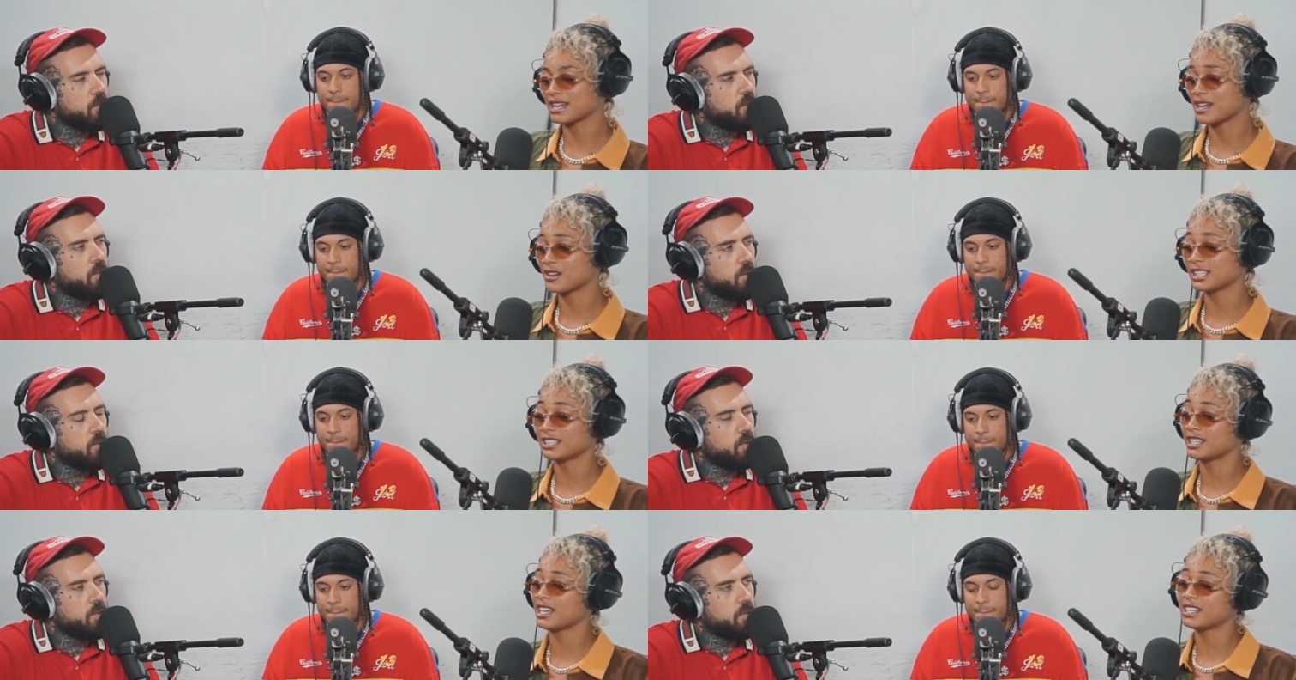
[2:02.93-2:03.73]
Speaker 1: down,
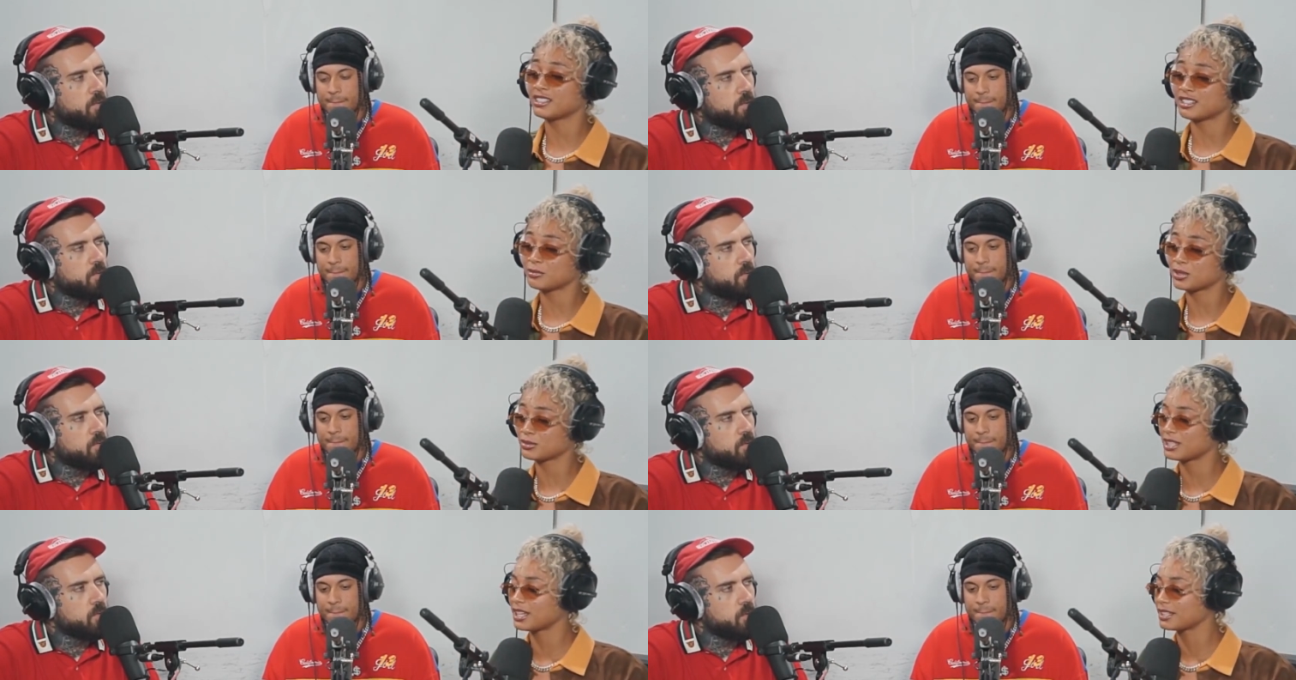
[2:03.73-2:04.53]
and then I ended up
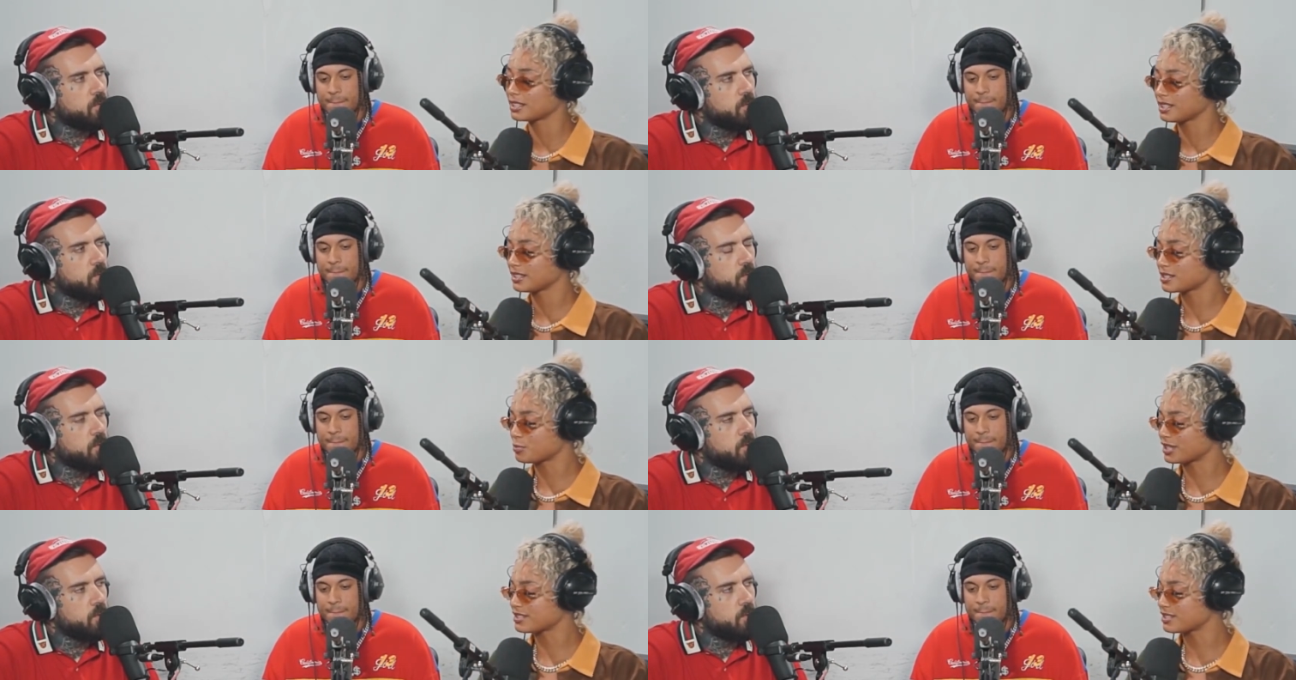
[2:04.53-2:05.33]
doing like this
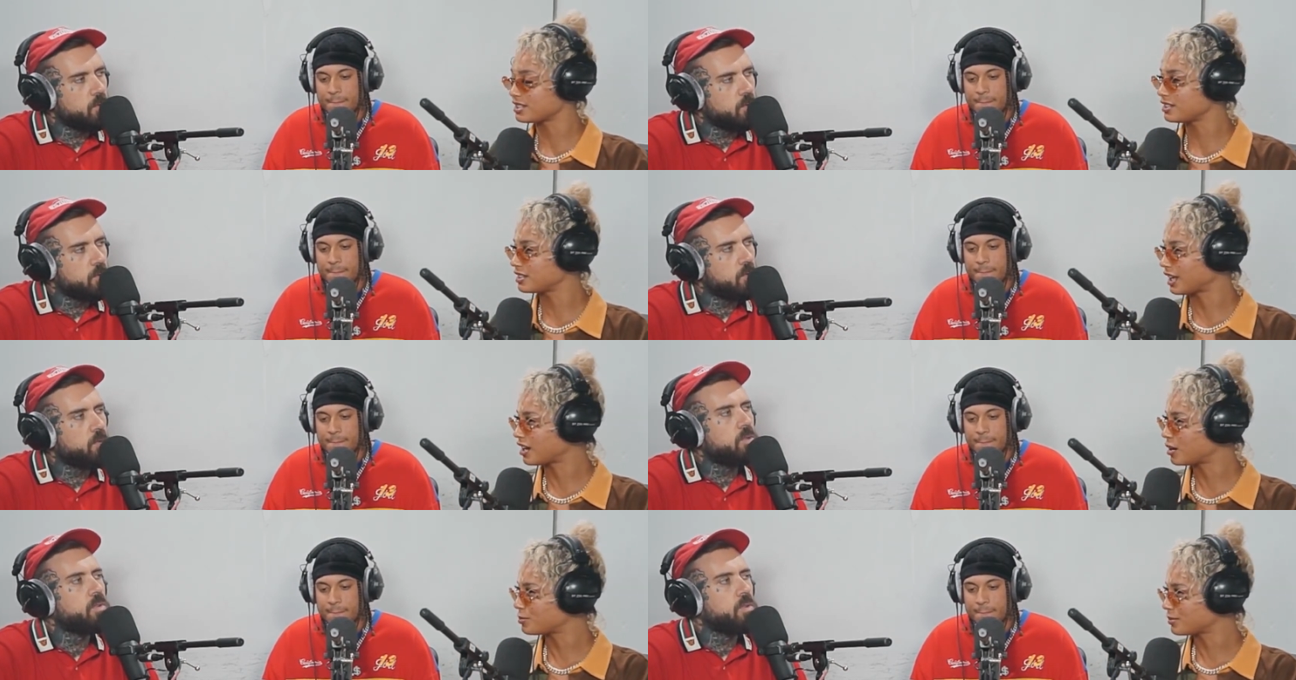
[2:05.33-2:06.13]
Bryson Tiller like
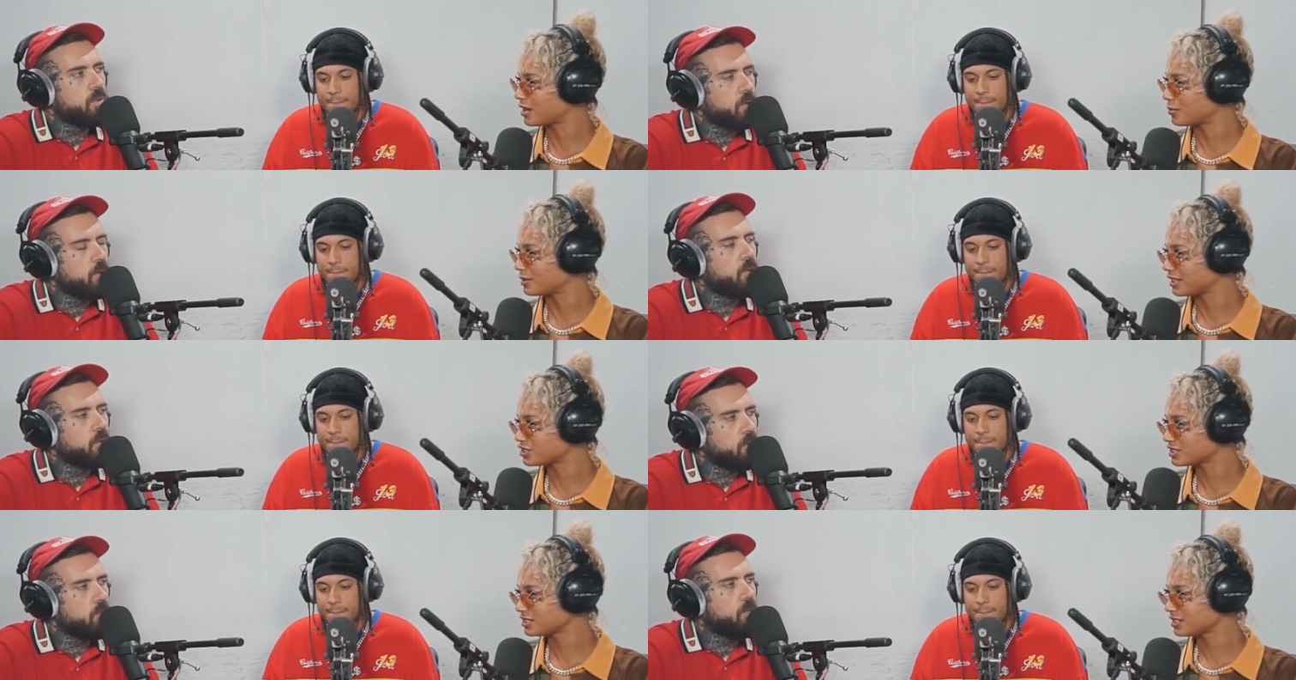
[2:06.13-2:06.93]
comp
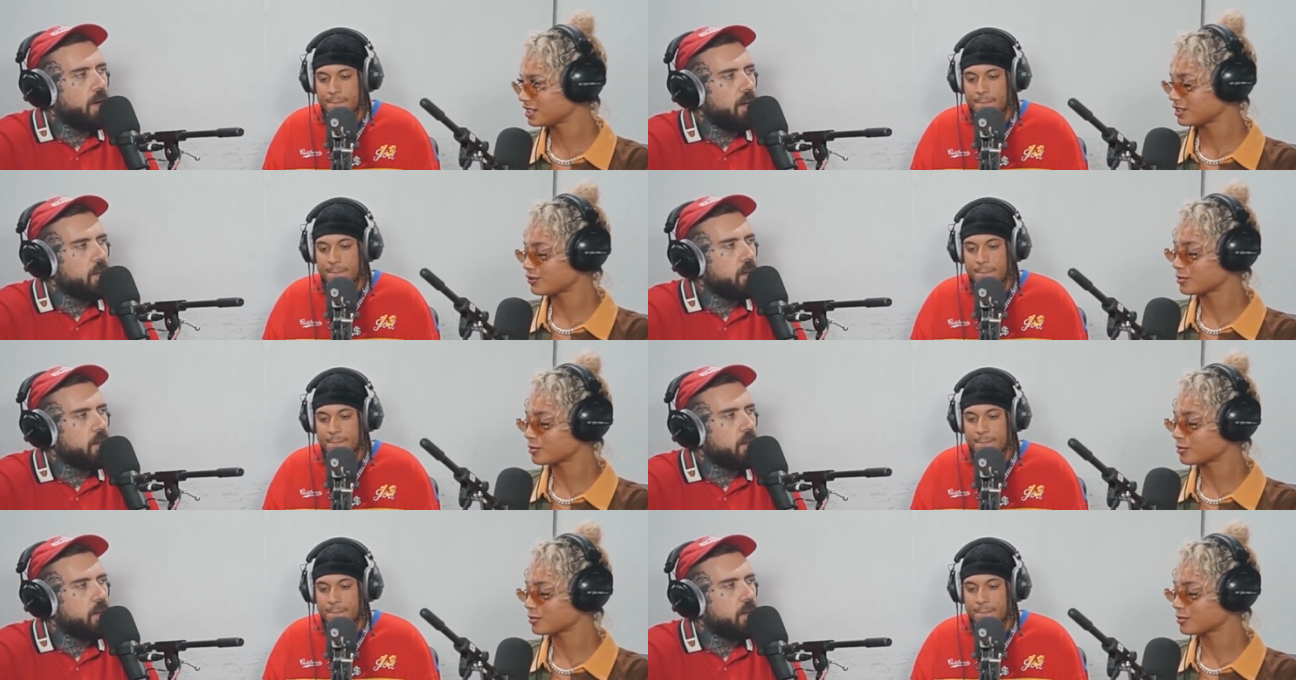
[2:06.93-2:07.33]
compilation right.